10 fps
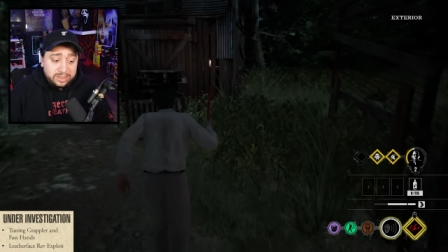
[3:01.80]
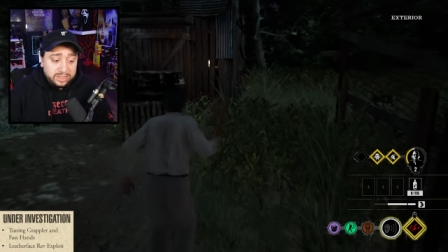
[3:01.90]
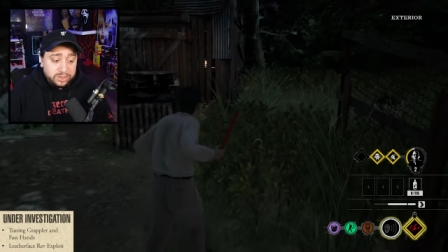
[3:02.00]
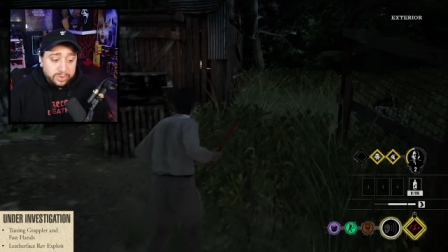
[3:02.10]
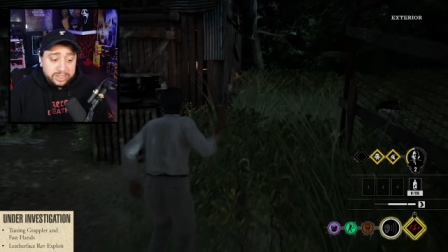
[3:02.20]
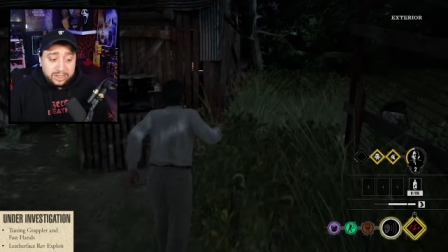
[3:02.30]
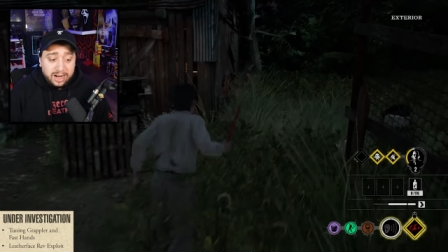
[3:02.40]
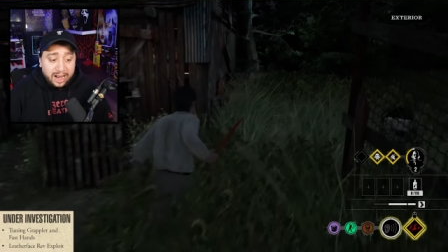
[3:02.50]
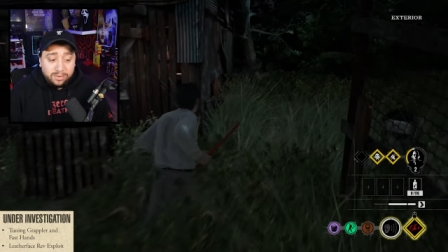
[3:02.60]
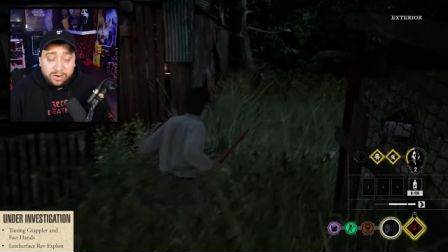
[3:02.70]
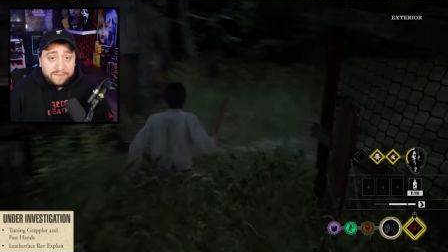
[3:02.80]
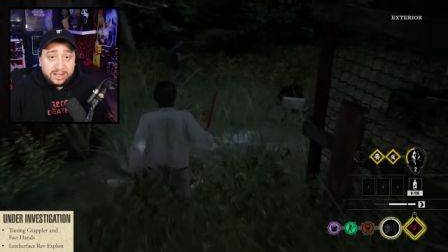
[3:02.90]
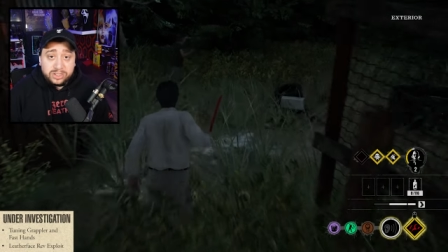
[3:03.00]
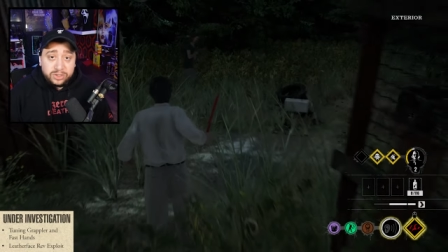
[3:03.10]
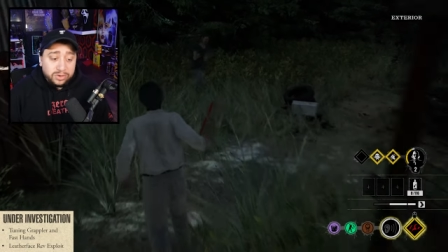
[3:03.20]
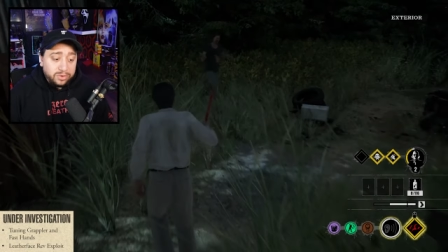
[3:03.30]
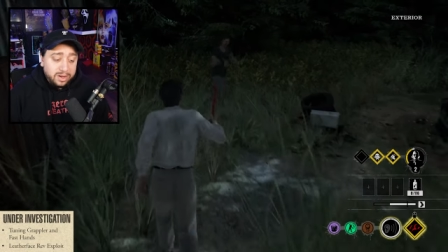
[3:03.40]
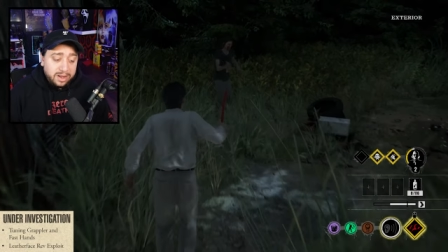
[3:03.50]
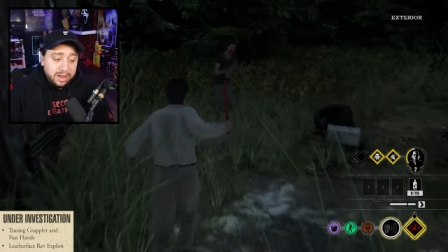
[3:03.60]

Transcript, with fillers: situation. I don't know if that's true,